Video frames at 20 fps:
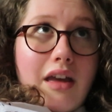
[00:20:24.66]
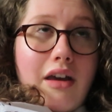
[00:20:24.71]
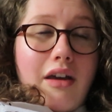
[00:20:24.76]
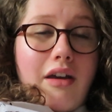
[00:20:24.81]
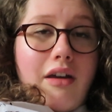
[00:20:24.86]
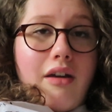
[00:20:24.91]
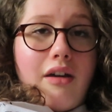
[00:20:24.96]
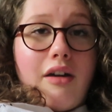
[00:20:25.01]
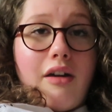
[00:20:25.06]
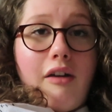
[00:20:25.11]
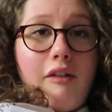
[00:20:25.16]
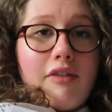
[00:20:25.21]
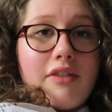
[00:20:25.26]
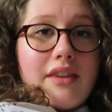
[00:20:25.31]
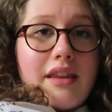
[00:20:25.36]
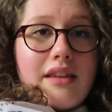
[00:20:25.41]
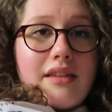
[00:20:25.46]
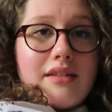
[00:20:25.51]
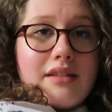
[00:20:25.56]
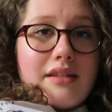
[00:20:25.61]
her
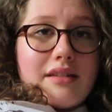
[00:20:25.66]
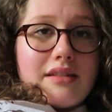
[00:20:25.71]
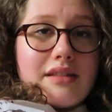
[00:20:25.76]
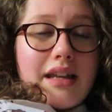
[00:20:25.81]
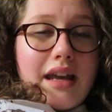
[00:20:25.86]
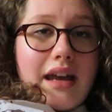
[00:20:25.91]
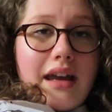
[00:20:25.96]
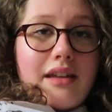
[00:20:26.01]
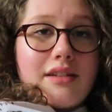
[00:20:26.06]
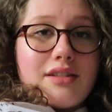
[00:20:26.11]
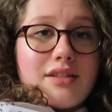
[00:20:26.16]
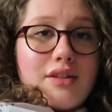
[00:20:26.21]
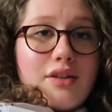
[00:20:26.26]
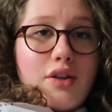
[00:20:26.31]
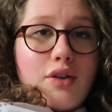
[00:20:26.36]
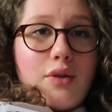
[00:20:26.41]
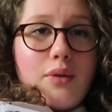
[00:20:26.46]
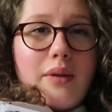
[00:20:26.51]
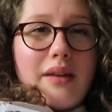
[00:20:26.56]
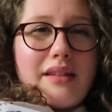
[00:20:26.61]
half-sister's dad,
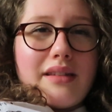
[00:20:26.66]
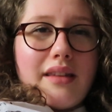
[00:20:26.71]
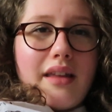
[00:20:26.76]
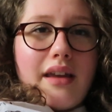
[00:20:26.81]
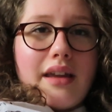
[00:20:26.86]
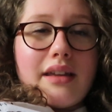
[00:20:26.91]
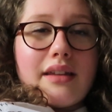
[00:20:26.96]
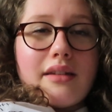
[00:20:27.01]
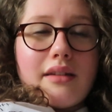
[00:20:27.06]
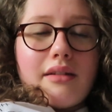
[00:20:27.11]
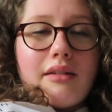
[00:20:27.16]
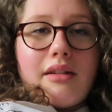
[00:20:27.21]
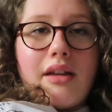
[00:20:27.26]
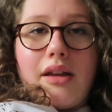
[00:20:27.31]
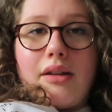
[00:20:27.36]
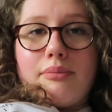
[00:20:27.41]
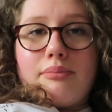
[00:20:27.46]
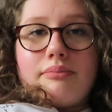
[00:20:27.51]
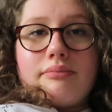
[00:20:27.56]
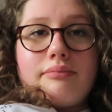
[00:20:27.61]
who is like
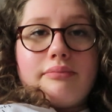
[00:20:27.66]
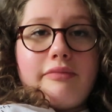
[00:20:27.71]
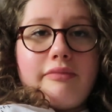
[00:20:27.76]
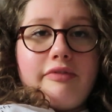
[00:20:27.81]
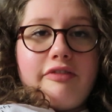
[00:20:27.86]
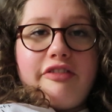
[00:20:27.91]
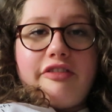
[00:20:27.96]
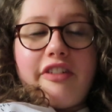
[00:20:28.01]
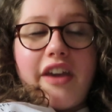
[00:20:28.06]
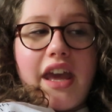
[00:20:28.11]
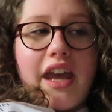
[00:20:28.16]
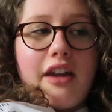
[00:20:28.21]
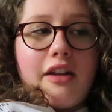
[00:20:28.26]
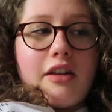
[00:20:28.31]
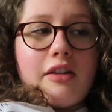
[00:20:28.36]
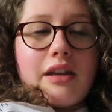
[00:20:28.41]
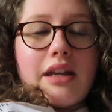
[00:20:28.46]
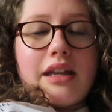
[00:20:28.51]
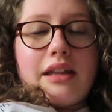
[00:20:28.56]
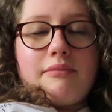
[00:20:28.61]
a
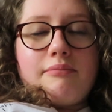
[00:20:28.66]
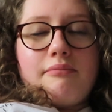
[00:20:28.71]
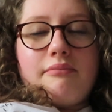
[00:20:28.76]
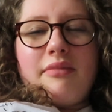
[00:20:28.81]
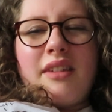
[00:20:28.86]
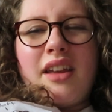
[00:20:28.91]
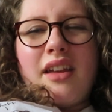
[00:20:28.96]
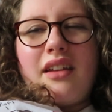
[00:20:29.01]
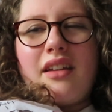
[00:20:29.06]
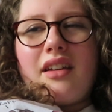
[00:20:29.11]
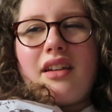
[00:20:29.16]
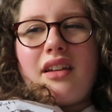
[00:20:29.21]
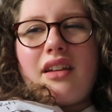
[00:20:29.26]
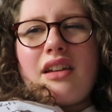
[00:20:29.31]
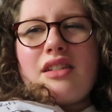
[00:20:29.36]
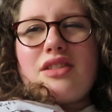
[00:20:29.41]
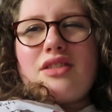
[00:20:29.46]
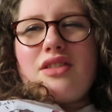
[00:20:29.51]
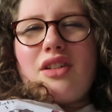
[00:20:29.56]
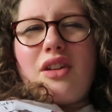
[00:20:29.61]
very,
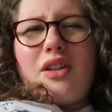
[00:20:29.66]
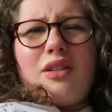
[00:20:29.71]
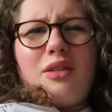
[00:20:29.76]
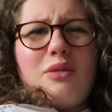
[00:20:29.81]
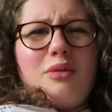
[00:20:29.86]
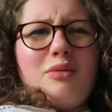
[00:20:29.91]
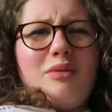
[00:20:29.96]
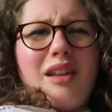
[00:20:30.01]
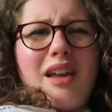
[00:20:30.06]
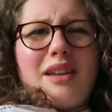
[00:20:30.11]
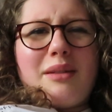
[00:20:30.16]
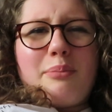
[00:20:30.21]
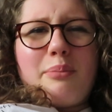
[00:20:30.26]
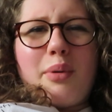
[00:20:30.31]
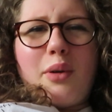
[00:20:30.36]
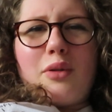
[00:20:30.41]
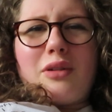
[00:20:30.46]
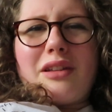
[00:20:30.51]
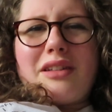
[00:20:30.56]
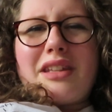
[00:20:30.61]
I don't know, like
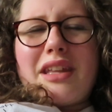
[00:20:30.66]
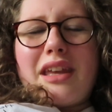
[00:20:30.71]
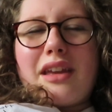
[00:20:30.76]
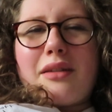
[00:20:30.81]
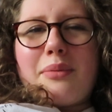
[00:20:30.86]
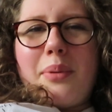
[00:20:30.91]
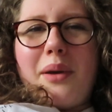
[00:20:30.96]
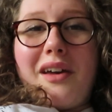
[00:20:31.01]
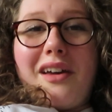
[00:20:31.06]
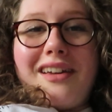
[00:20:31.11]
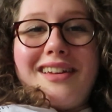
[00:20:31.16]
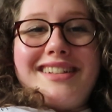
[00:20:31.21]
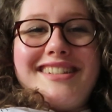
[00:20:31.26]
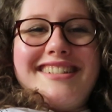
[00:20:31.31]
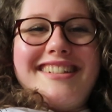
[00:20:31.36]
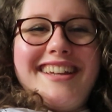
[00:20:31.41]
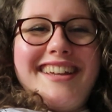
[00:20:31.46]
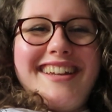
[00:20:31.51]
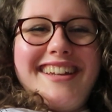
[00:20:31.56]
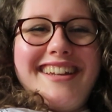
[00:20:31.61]
politic
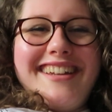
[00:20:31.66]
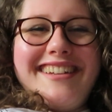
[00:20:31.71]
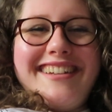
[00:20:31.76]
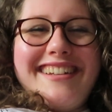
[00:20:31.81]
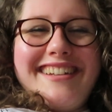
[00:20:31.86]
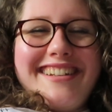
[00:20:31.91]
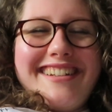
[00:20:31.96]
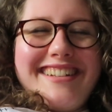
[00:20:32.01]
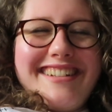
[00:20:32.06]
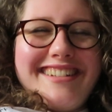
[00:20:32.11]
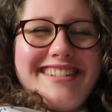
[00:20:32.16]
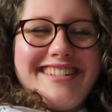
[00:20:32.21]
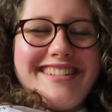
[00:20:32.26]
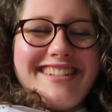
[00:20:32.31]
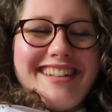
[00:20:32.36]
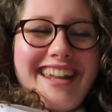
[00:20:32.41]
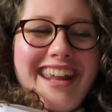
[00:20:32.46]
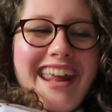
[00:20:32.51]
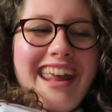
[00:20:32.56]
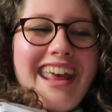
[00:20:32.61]
person.
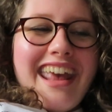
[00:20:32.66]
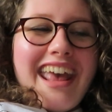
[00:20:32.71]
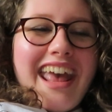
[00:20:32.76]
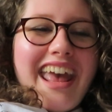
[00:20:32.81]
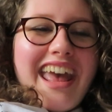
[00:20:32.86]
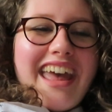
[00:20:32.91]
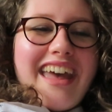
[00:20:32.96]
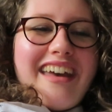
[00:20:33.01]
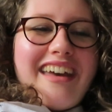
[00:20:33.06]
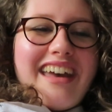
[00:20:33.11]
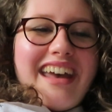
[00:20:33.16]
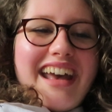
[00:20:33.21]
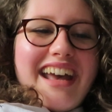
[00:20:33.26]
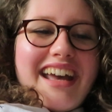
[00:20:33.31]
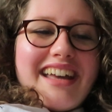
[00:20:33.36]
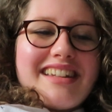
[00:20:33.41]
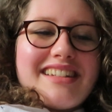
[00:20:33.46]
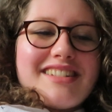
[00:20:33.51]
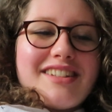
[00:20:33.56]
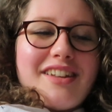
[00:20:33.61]

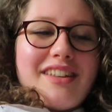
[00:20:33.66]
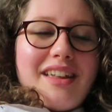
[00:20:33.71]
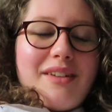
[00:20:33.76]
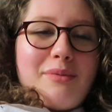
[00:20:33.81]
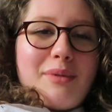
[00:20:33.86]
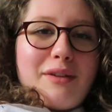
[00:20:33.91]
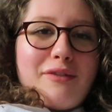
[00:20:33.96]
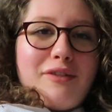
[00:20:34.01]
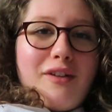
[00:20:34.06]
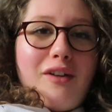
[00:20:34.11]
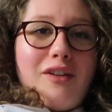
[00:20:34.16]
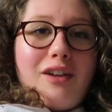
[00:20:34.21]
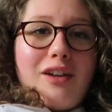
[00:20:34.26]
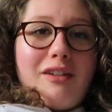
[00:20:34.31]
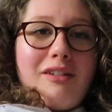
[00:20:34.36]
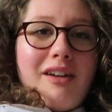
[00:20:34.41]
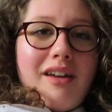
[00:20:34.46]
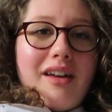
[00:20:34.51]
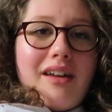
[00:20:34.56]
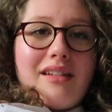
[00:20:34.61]
And so then we
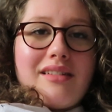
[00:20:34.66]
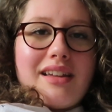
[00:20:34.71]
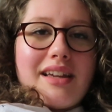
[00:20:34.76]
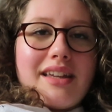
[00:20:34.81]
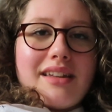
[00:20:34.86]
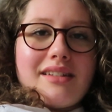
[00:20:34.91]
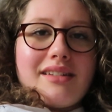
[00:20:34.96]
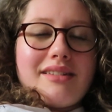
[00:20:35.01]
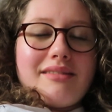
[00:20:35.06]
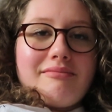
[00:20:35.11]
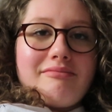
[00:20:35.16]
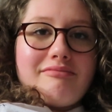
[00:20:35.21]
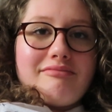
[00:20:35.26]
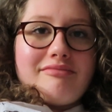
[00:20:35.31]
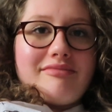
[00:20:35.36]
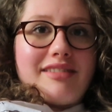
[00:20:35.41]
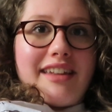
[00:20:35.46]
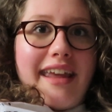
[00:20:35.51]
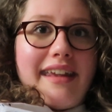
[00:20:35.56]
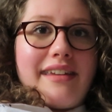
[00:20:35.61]
follow her like
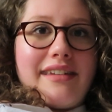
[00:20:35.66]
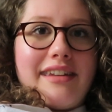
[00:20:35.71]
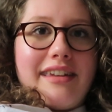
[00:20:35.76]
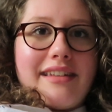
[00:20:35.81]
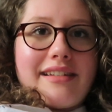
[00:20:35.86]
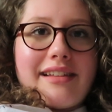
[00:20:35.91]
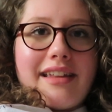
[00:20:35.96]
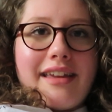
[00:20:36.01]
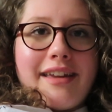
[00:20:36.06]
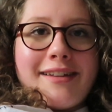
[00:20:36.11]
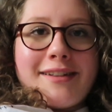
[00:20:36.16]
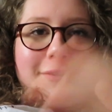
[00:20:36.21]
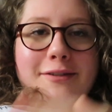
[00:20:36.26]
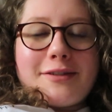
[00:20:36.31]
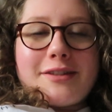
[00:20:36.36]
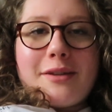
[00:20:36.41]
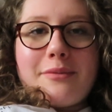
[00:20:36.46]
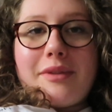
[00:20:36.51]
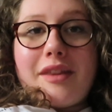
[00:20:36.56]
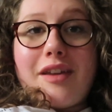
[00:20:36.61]
10 years later
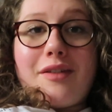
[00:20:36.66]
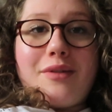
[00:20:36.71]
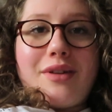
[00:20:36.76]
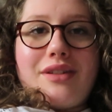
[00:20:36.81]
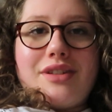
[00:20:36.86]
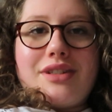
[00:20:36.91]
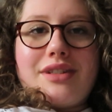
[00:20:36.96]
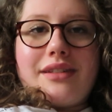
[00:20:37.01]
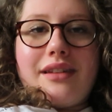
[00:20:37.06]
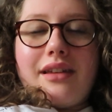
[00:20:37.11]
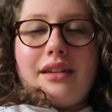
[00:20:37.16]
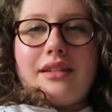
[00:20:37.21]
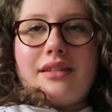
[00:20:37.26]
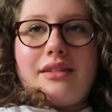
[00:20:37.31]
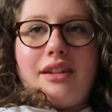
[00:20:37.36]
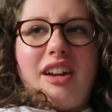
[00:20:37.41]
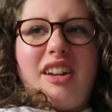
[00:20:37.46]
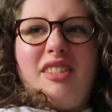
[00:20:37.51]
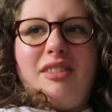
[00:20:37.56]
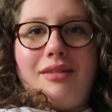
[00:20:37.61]
or something, when she's
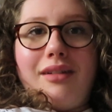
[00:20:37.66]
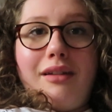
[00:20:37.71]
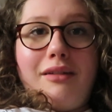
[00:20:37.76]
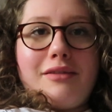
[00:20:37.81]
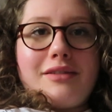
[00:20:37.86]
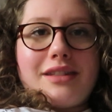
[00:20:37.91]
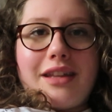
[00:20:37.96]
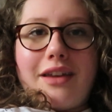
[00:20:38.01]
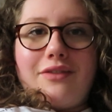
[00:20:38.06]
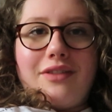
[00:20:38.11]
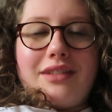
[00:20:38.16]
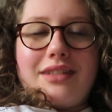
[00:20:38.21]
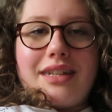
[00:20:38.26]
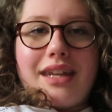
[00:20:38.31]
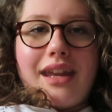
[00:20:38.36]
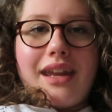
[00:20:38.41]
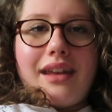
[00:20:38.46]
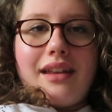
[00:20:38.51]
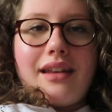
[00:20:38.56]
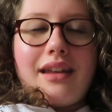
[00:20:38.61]
like, I don't know,
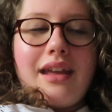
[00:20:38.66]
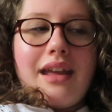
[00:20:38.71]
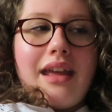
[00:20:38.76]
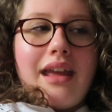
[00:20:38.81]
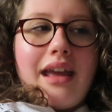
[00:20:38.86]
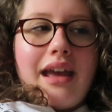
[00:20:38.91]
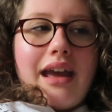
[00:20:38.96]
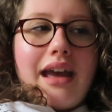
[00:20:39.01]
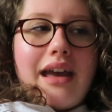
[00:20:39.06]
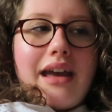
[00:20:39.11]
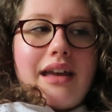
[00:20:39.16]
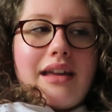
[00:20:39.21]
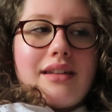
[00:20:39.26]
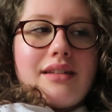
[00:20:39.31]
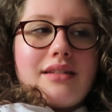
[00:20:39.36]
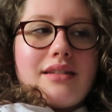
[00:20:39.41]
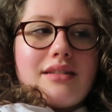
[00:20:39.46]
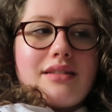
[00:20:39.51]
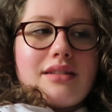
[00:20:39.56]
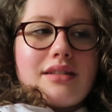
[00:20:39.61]
17,
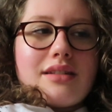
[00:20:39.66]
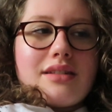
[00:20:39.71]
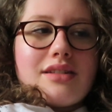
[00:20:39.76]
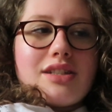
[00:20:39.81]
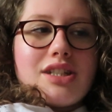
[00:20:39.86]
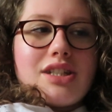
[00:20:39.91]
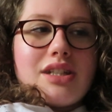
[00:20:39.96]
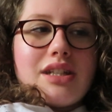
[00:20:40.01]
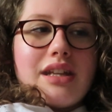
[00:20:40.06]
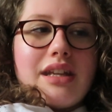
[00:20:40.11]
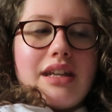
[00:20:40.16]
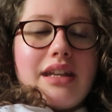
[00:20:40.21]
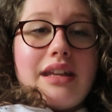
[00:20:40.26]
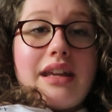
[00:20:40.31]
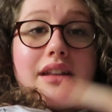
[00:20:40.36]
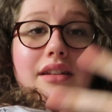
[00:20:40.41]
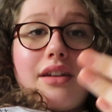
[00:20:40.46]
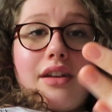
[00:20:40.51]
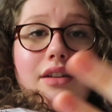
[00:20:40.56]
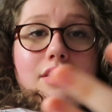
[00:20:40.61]
and
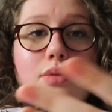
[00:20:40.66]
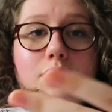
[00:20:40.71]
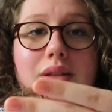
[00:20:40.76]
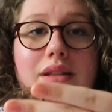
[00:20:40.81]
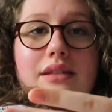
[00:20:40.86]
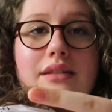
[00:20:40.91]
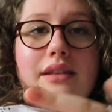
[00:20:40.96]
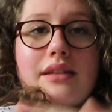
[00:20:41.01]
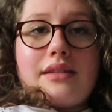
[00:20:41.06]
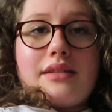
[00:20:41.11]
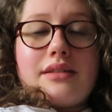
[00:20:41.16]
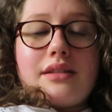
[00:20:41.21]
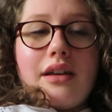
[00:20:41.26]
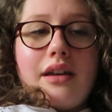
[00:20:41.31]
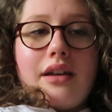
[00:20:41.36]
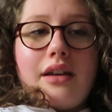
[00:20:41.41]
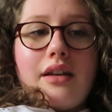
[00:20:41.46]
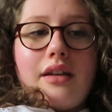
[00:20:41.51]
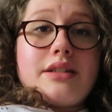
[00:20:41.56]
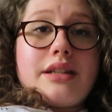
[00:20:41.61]
she and her twin
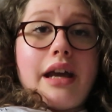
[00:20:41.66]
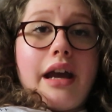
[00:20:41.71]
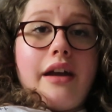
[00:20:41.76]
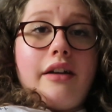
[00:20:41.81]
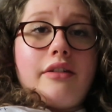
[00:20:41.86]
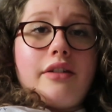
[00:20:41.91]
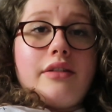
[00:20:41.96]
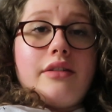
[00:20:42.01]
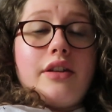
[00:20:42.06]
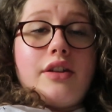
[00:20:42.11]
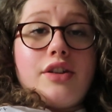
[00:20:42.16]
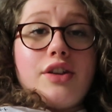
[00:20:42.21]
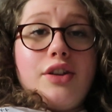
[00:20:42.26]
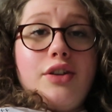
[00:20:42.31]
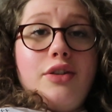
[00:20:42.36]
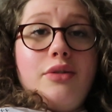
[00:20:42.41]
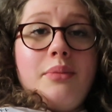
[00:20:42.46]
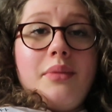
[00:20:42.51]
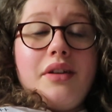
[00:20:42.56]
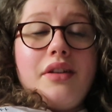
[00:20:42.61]
sister Taryn are
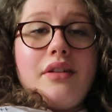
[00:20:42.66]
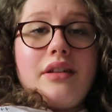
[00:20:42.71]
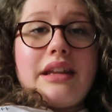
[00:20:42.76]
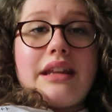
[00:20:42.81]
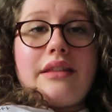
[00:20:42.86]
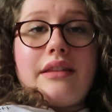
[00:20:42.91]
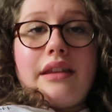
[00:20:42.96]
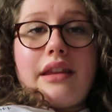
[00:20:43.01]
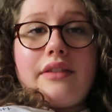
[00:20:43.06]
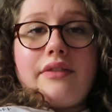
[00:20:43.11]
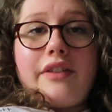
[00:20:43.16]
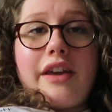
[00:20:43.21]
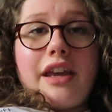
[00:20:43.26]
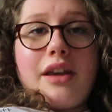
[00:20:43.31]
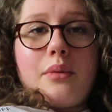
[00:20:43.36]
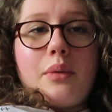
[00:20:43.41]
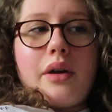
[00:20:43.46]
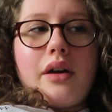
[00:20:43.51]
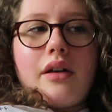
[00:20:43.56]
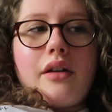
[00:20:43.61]
human in this
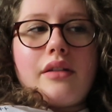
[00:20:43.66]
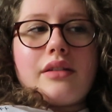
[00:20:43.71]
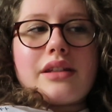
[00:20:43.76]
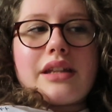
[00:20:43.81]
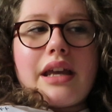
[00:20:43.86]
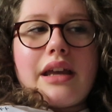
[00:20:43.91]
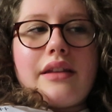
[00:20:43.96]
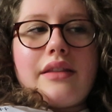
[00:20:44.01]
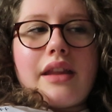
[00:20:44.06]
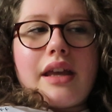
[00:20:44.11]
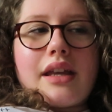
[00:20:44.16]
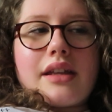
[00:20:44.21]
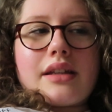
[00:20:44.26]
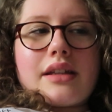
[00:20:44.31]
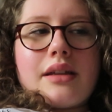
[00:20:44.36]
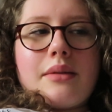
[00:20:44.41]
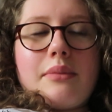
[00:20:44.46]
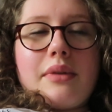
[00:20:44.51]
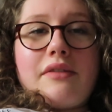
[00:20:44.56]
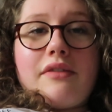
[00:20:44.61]
Fae world, and
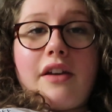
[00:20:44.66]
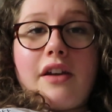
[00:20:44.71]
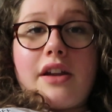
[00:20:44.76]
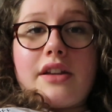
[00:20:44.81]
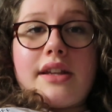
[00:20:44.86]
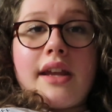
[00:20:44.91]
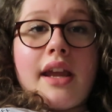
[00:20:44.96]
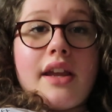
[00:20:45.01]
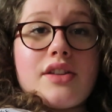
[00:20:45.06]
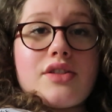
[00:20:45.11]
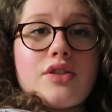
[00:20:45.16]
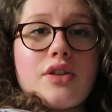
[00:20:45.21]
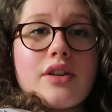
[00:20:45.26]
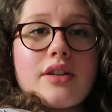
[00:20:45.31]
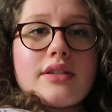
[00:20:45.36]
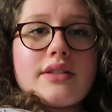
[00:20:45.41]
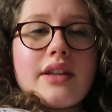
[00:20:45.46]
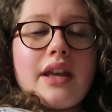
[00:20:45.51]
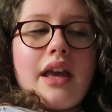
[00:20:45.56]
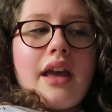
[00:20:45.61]
that can be very
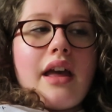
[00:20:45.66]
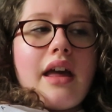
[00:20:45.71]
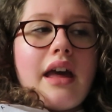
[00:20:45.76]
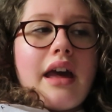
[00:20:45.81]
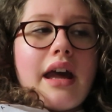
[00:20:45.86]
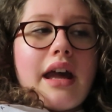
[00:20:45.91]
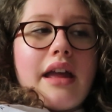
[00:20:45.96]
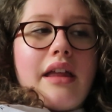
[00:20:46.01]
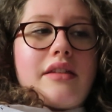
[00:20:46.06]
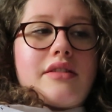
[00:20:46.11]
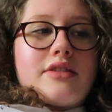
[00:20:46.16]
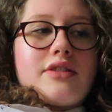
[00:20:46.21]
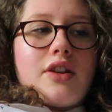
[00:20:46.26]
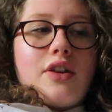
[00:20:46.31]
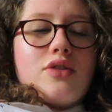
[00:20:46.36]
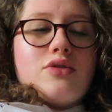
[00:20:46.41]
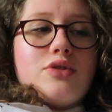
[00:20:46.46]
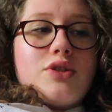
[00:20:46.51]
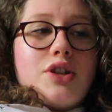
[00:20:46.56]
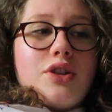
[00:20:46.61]
dangerous. And
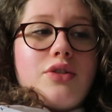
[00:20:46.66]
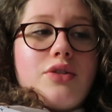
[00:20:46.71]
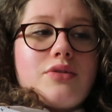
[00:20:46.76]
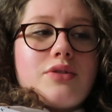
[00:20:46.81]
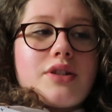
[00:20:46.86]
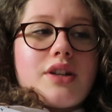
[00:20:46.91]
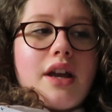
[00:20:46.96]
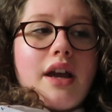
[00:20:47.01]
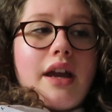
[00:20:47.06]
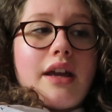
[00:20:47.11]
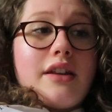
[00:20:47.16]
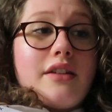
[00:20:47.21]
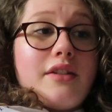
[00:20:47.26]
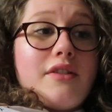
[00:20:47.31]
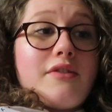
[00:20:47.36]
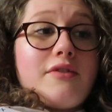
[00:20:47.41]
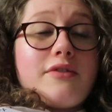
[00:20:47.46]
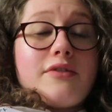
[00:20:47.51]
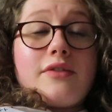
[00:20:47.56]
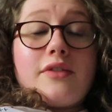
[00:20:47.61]
so Jude kind
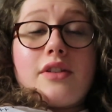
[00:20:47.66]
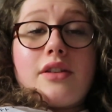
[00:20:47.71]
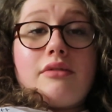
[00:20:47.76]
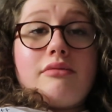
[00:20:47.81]
of